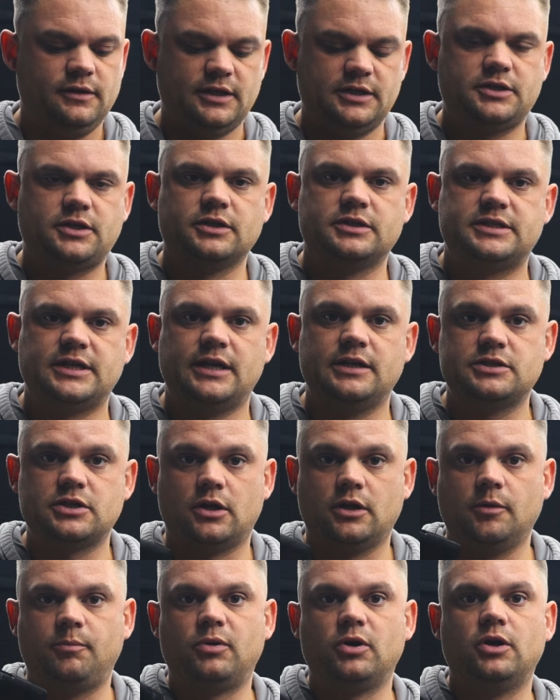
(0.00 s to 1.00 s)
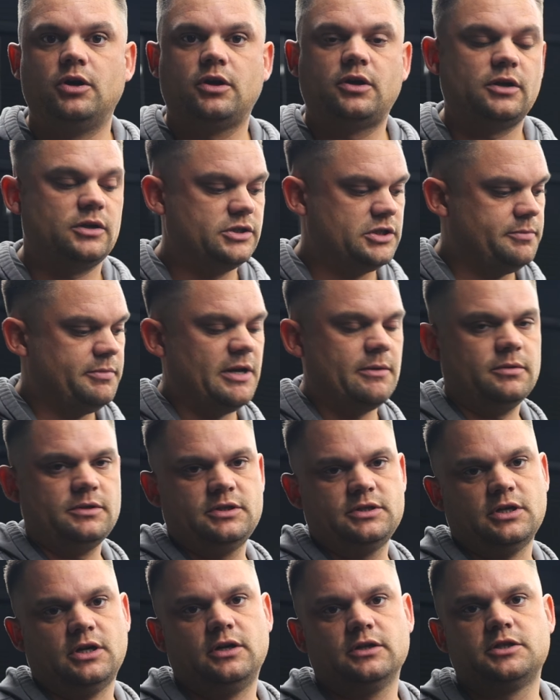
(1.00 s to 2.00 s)
This contains all the protocols to be able
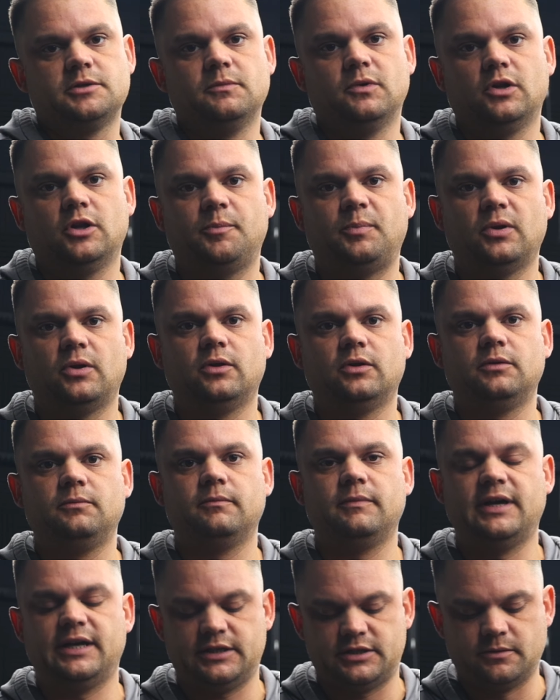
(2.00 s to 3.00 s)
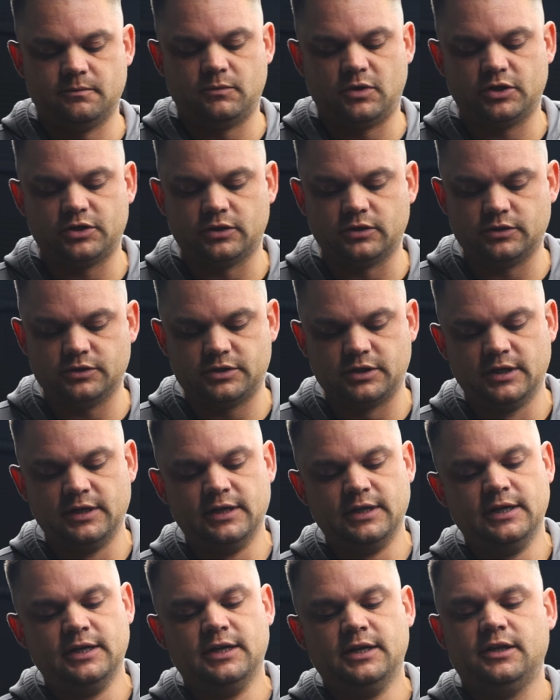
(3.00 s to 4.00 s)
to talk to multiple makes and models.
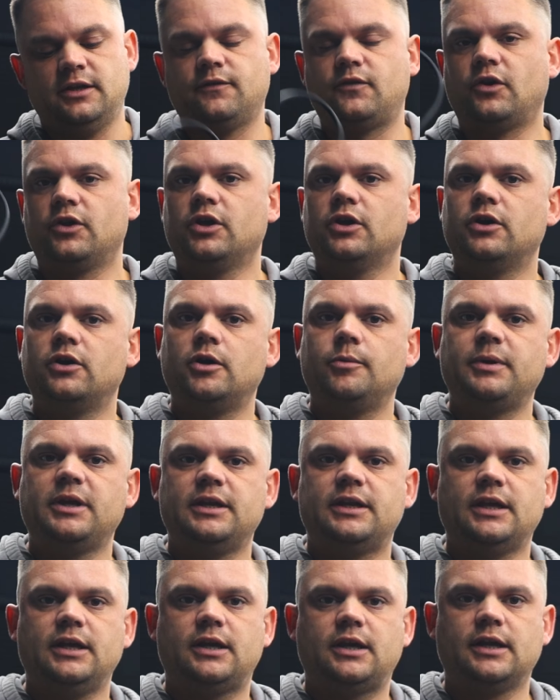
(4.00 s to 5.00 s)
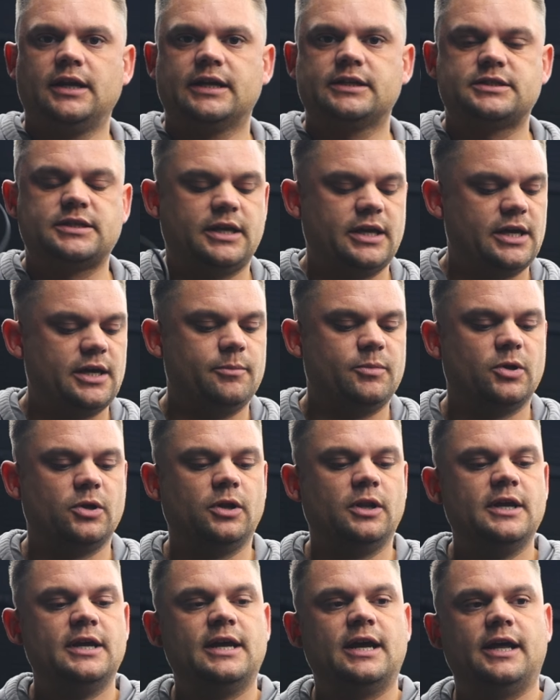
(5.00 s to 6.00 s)
You've got your OBD connector
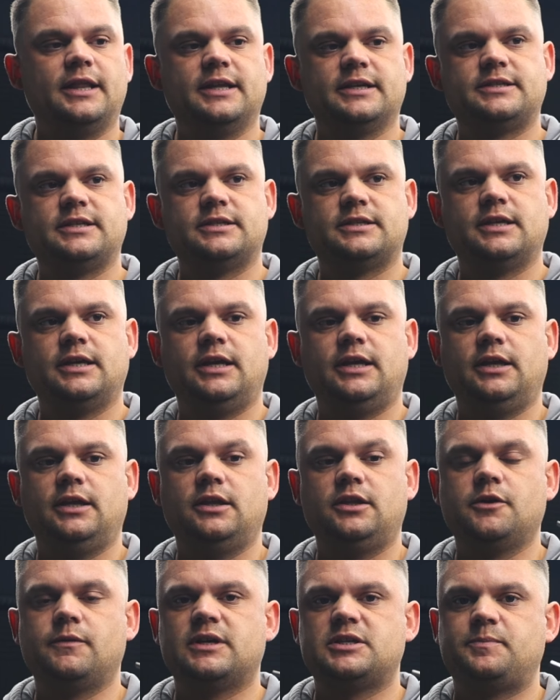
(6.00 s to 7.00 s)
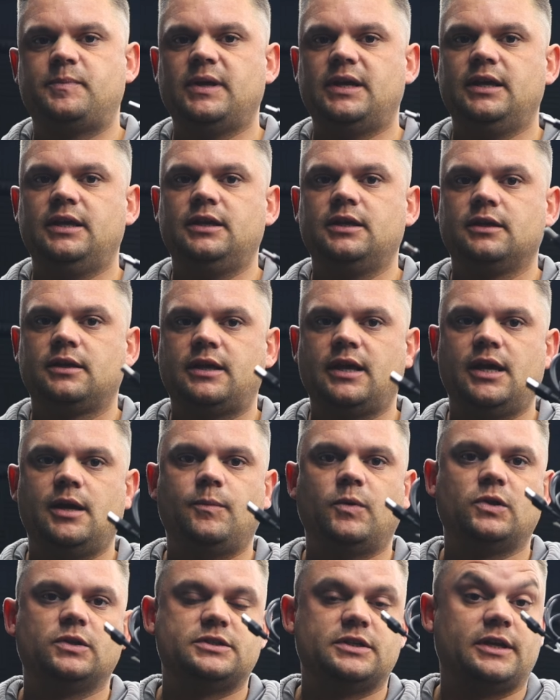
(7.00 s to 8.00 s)
cable, and this is the USB
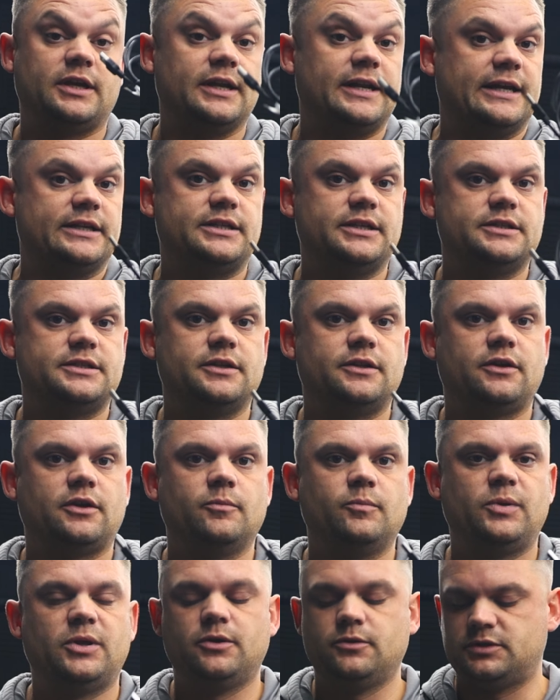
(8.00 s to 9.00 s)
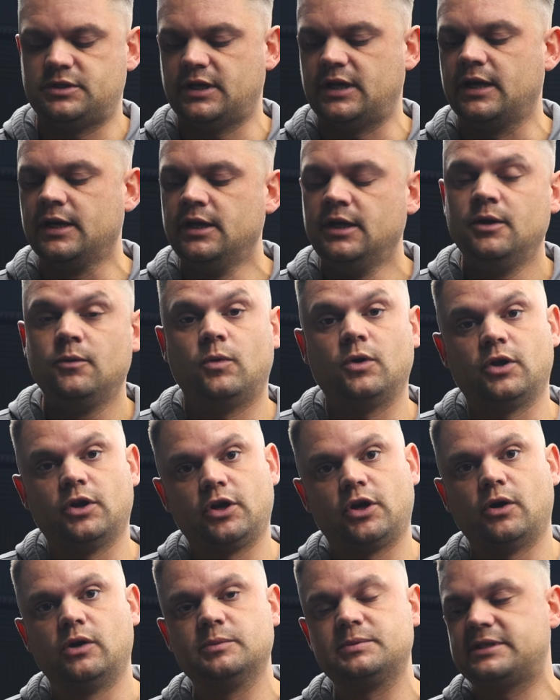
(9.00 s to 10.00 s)
cable to connect it to the computer. We're going
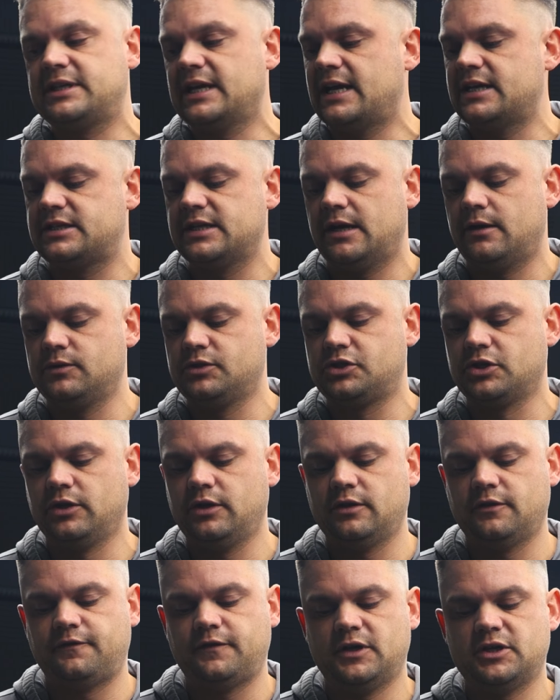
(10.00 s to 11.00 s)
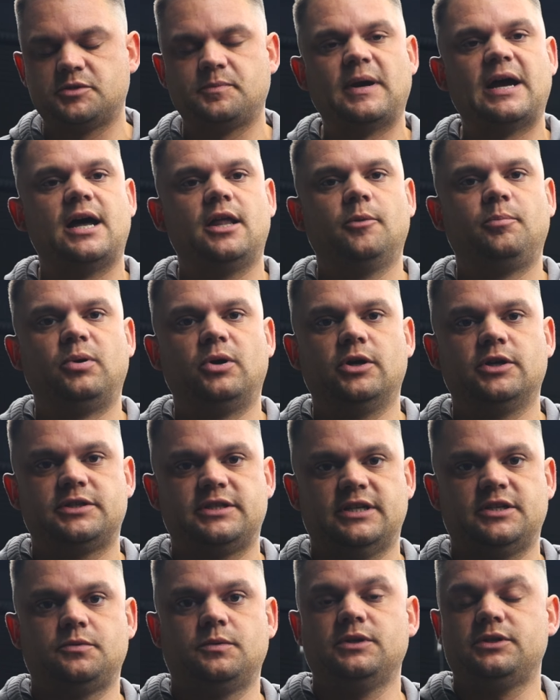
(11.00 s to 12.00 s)
to go upstairs now and show you the first part of the
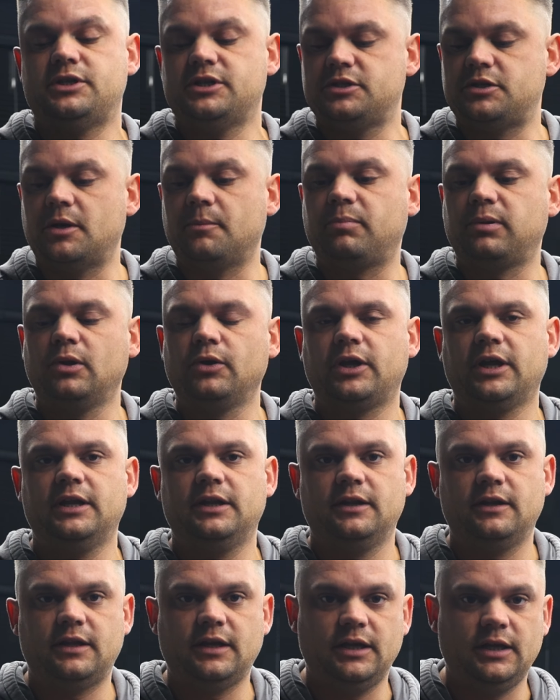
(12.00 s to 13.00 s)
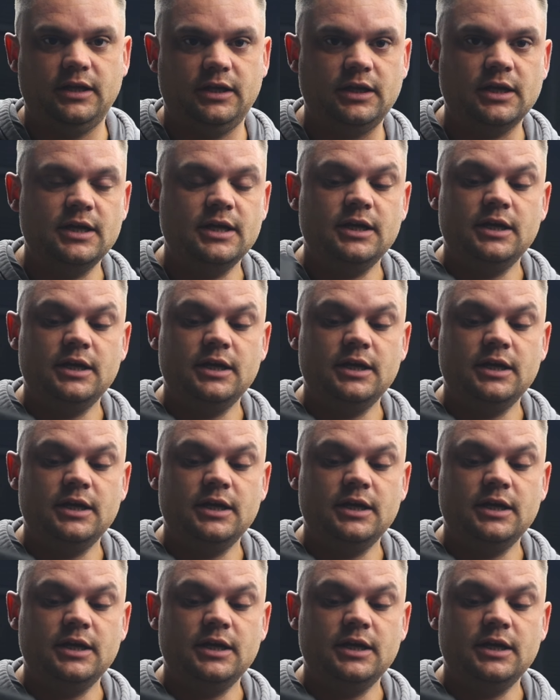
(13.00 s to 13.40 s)
process, which is plugging the